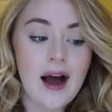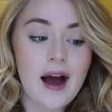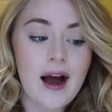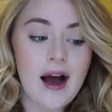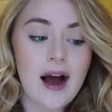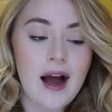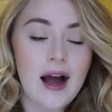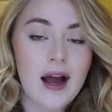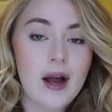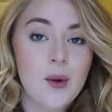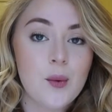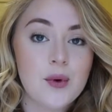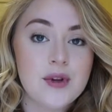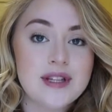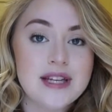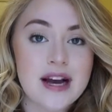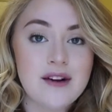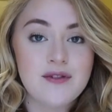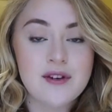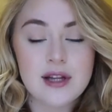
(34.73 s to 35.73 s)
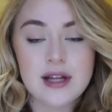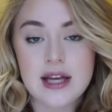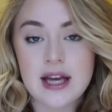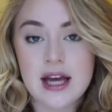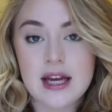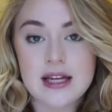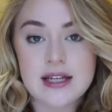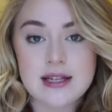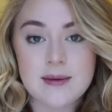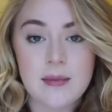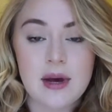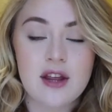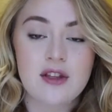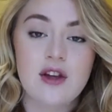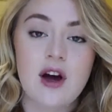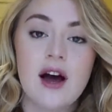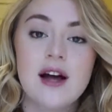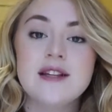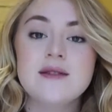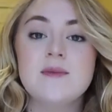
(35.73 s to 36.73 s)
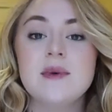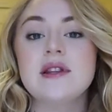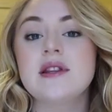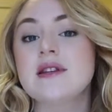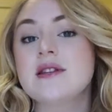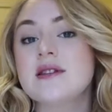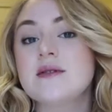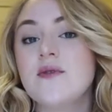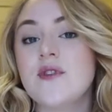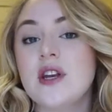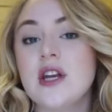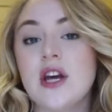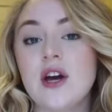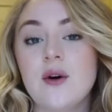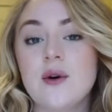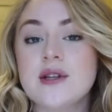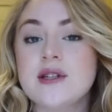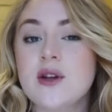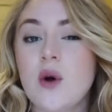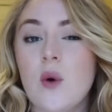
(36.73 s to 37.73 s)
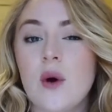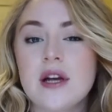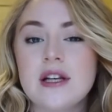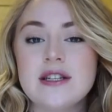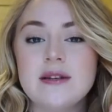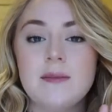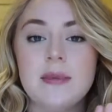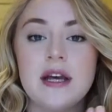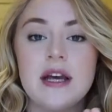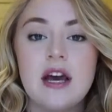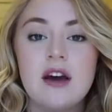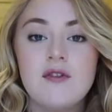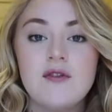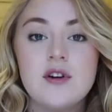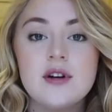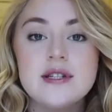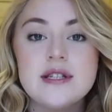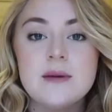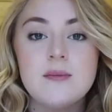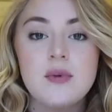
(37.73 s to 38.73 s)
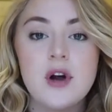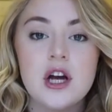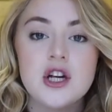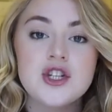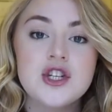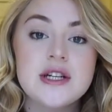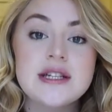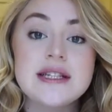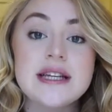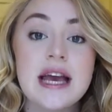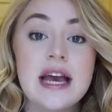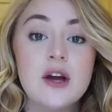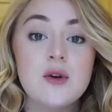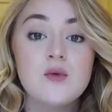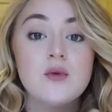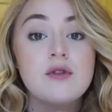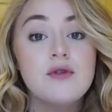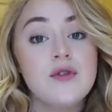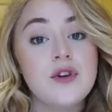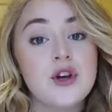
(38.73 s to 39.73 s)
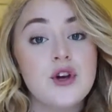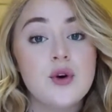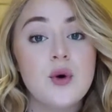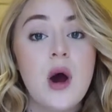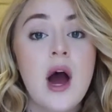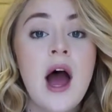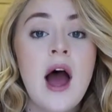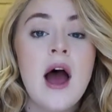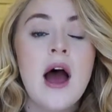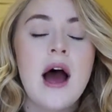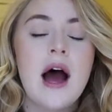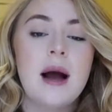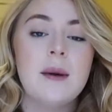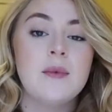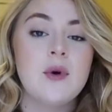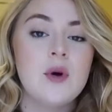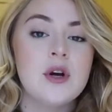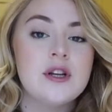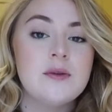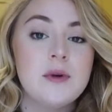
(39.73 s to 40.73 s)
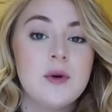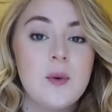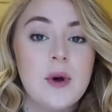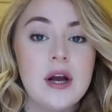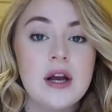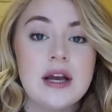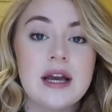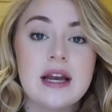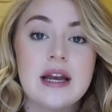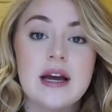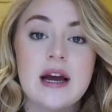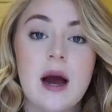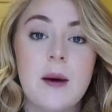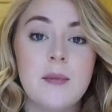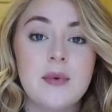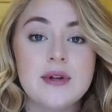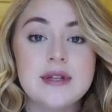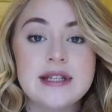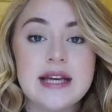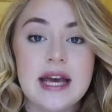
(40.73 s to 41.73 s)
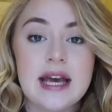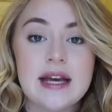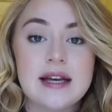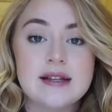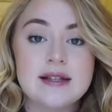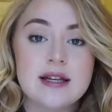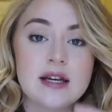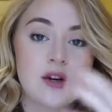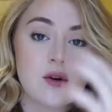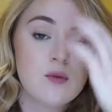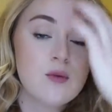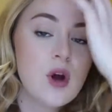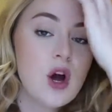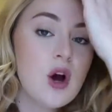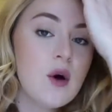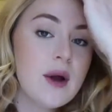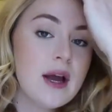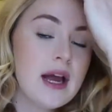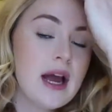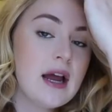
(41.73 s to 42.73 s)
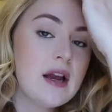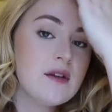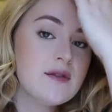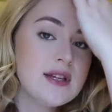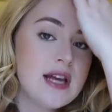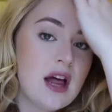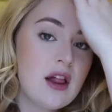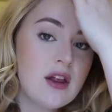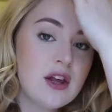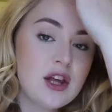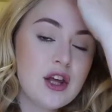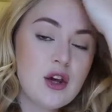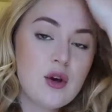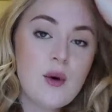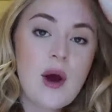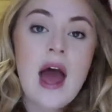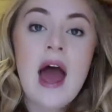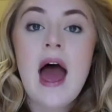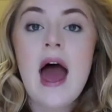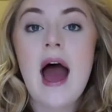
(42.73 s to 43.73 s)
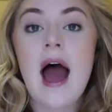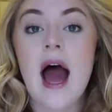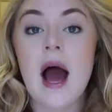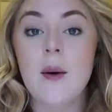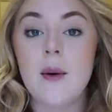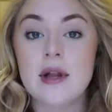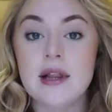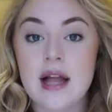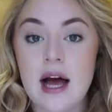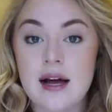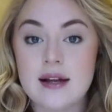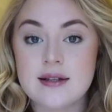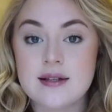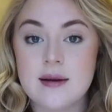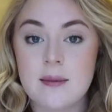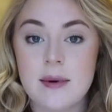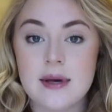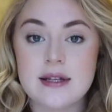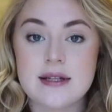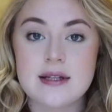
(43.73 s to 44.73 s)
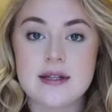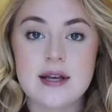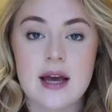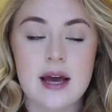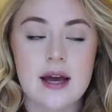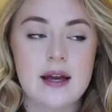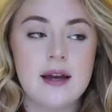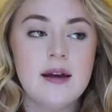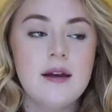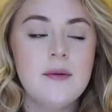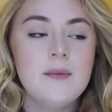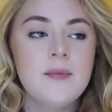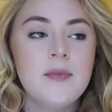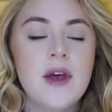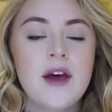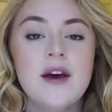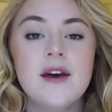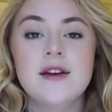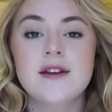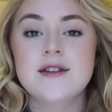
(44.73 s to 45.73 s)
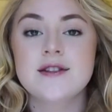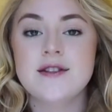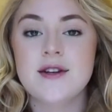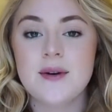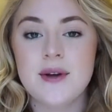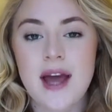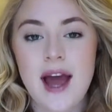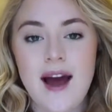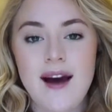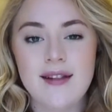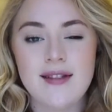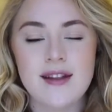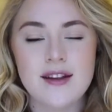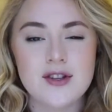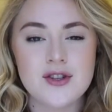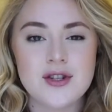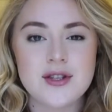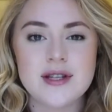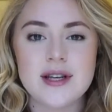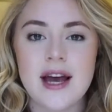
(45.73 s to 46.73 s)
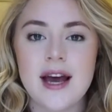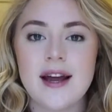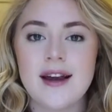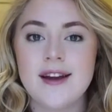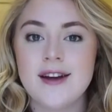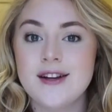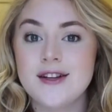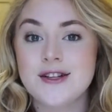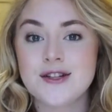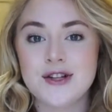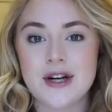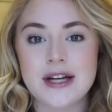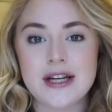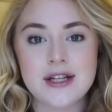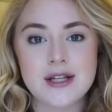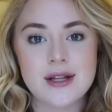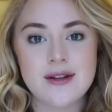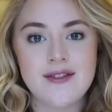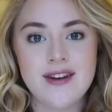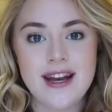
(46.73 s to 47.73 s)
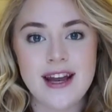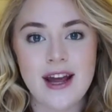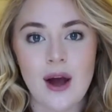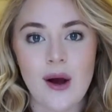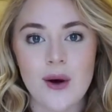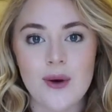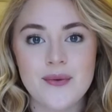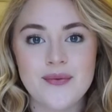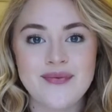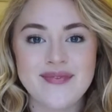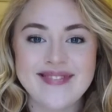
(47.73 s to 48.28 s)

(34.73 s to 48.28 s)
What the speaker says: I will definitely get into my thoughts, but this video is going to be a first impressions and review. I'm going to be wearing it a couple days in a row and kind of telling you how it lasts on my skin. So yeah, let's just get straight into the video.